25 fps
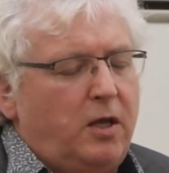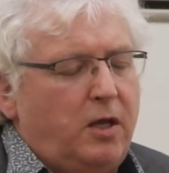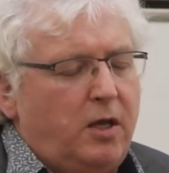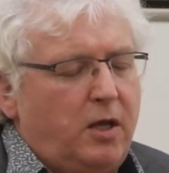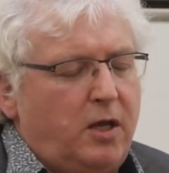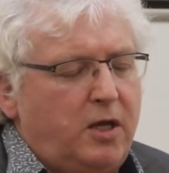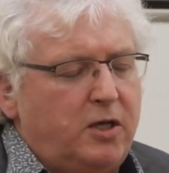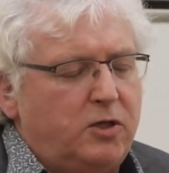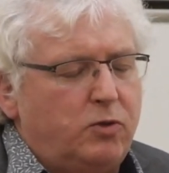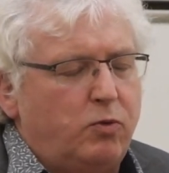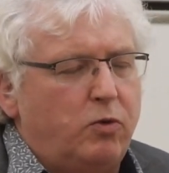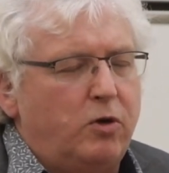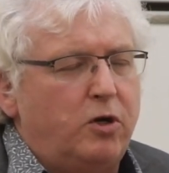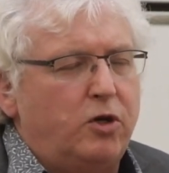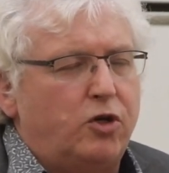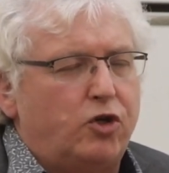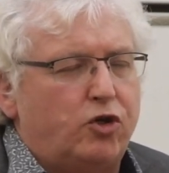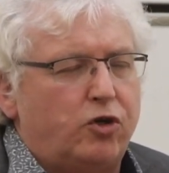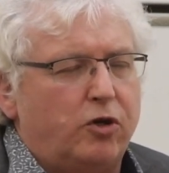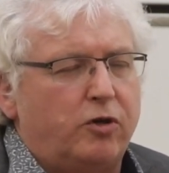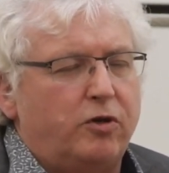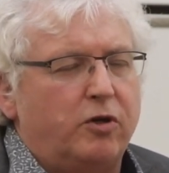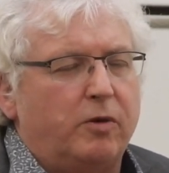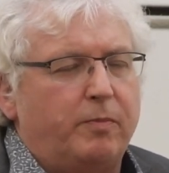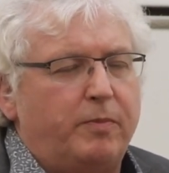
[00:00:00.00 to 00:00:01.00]
his words
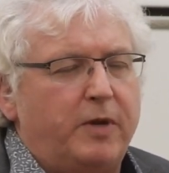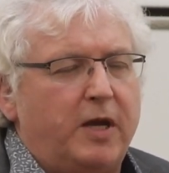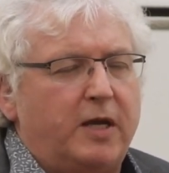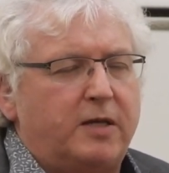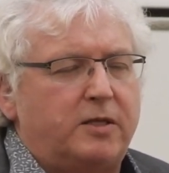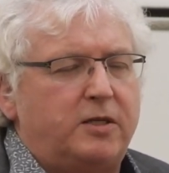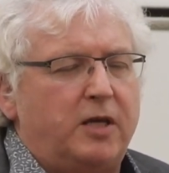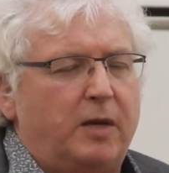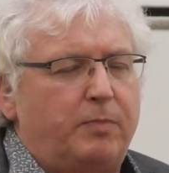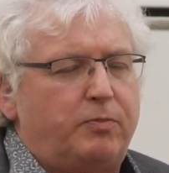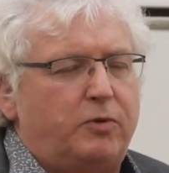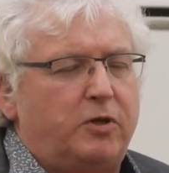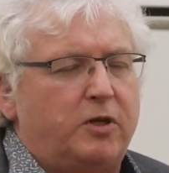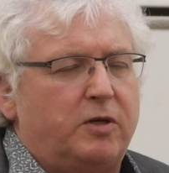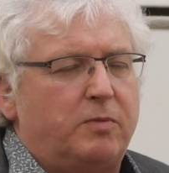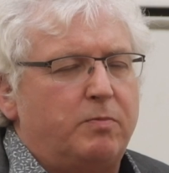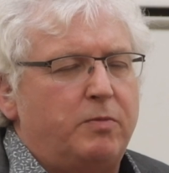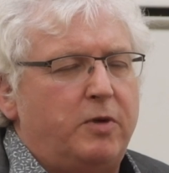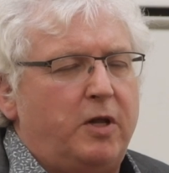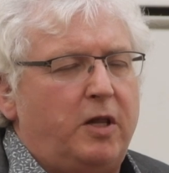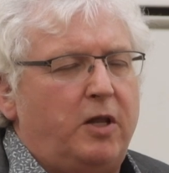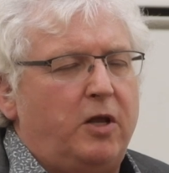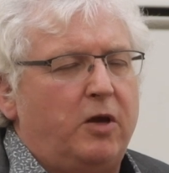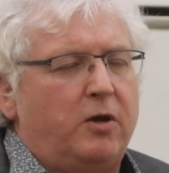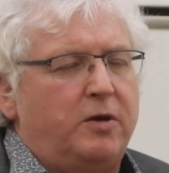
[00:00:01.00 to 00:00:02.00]
should not be accepted
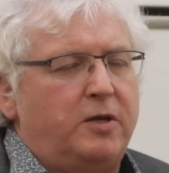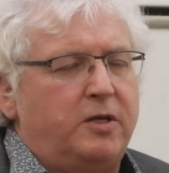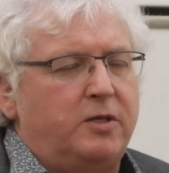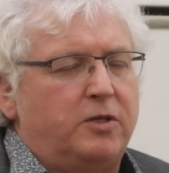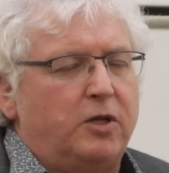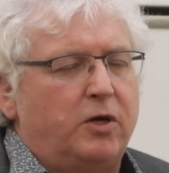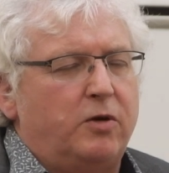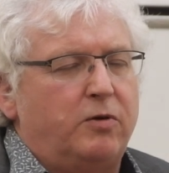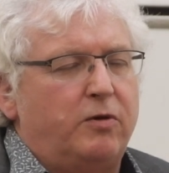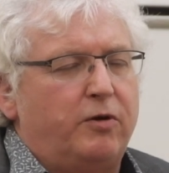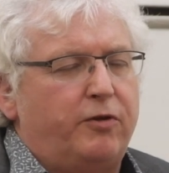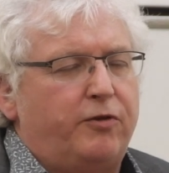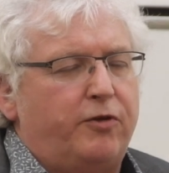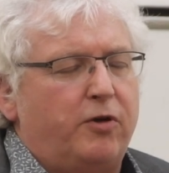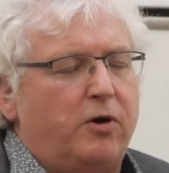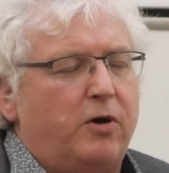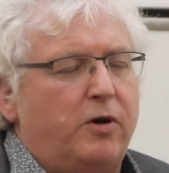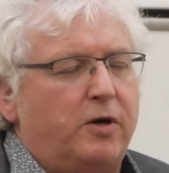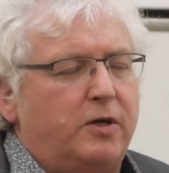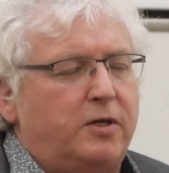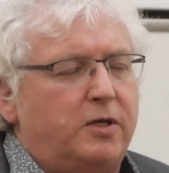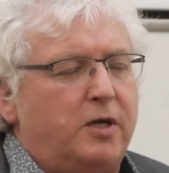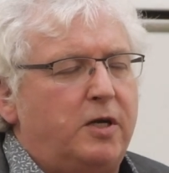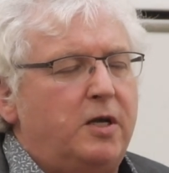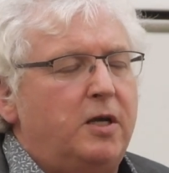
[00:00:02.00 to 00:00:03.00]
merely on his own
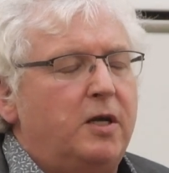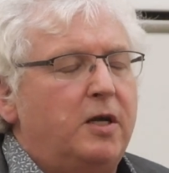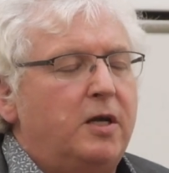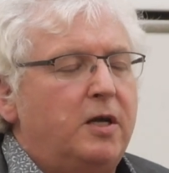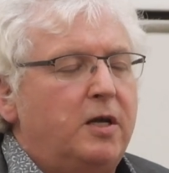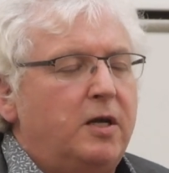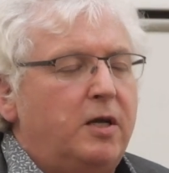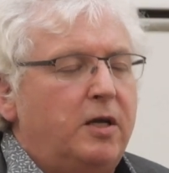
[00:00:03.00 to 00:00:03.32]
authority,